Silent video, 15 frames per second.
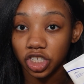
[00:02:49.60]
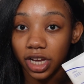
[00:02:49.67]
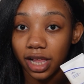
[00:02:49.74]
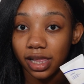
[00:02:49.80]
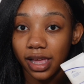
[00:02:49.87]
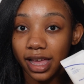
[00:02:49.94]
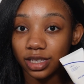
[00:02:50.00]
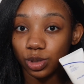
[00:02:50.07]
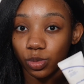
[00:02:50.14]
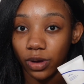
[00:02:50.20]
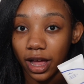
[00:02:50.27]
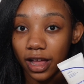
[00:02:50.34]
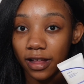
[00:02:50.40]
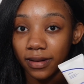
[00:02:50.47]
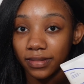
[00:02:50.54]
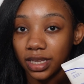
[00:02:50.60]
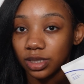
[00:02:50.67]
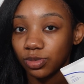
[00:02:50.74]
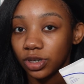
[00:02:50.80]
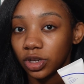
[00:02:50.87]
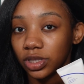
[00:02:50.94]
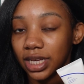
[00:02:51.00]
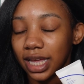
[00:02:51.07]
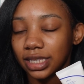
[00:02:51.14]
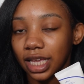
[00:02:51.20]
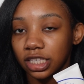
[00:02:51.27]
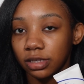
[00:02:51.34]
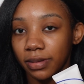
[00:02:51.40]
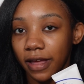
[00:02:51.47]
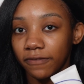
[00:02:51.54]
Gel as well. This one only has
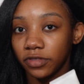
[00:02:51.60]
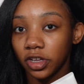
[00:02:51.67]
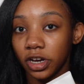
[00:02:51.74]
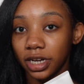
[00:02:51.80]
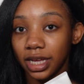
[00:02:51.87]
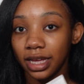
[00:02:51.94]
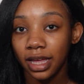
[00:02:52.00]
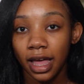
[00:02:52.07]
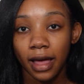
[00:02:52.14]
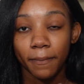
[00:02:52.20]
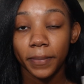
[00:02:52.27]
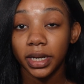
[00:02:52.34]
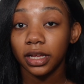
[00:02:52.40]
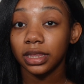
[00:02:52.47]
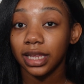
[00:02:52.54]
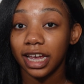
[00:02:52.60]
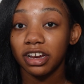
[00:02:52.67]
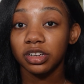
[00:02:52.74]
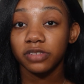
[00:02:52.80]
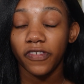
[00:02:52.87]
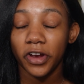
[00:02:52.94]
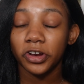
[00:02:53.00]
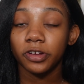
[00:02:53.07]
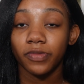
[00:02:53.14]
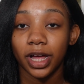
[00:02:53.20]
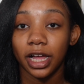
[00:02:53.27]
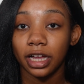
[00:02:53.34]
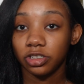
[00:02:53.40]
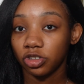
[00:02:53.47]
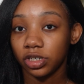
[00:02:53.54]
SPF 30, but it layers very
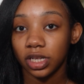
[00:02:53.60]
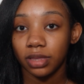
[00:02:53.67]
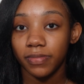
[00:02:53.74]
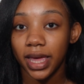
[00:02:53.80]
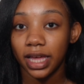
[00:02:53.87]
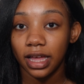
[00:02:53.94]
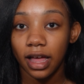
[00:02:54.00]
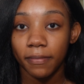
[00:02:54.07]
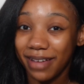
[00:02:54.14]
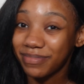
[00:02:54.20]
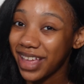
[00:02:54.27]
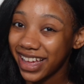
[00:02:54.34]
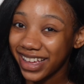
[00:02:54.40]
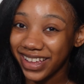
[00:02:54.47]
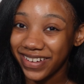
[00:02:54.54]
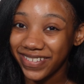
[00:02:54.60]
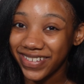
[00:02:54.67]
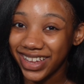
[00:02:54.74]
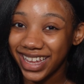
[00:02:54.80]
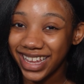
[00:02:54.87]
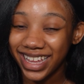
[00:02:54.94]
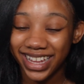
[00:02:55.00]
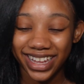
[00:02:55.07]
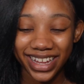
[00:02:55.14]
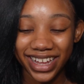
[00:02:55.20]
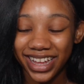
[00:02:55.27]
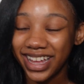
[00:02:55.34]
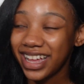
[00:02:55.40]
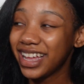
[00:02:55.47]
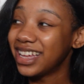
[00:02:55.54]
well underneath makeup. I'm not going
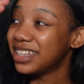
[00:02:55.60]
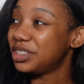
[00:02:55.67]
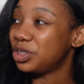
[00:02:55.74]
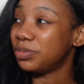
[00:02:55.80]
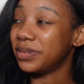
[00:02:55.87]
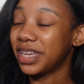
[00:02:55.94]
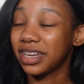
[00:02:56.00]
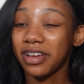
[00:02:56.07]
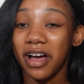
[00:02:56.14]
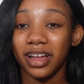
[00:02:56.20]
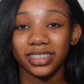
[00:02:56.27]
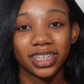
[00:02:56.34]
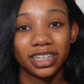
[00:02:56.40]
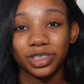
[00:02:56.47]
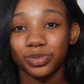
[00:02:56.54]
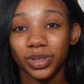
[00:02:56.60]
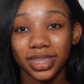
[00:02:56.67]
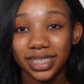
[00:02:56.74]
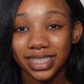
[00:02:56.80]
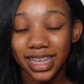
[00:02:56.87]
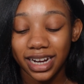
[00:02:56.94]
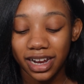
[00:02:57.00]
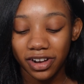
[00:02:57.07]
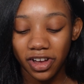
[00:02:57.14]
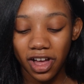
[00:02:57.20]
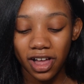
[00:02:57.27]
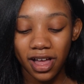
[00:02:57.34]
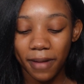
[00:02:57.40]
to be in contact with the sun at all.